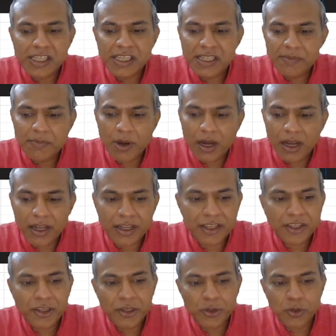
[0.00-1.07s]
D
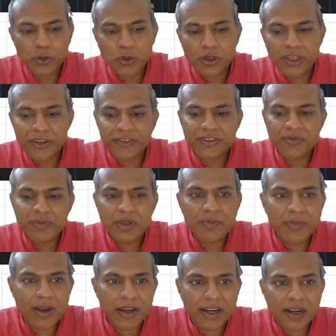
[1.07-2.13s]
by Q gives me
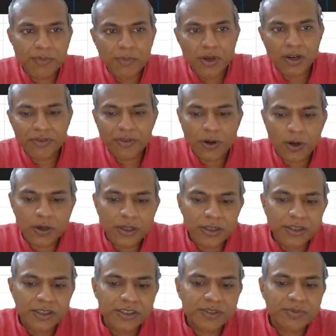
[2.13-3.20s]
my number of
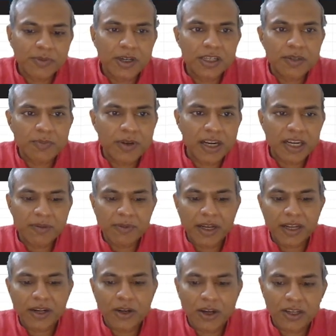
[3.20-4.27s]
orders multiplied
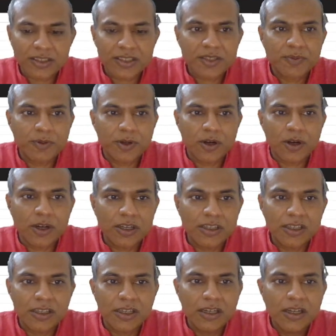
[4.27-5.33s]
by cost per
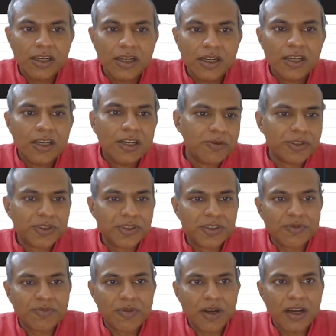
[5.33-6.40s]
order, which
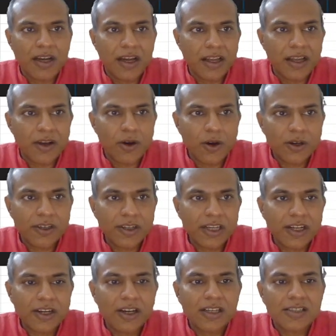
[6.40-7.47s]
is my
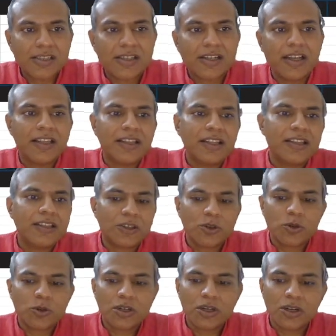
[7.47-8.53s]
ordering cost. And then the
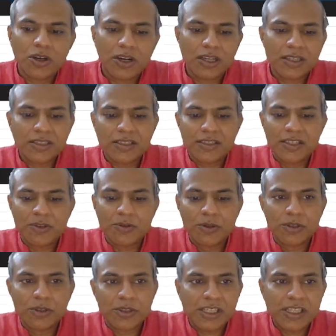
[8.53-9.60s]
total cost is
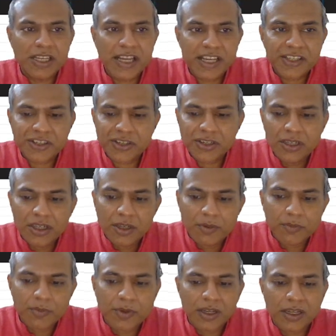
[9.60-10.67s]
equal to TH
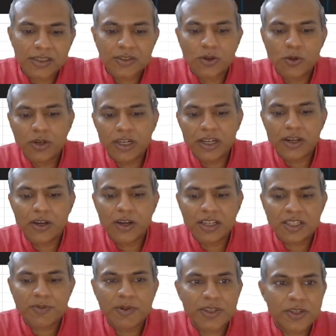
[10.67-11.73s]
plus holding
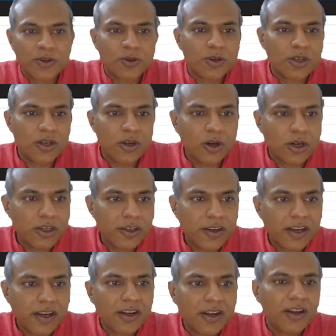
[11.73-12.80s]
cost plus total
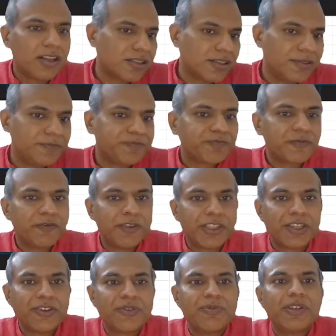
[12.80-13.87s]
ordering cost,
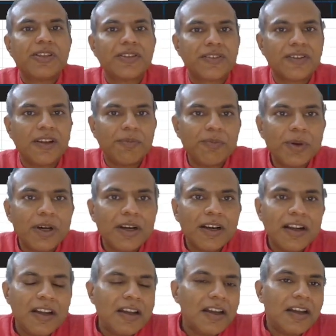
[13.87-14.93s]
which gives me this
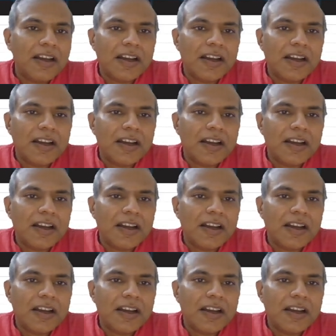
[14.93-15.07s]
number.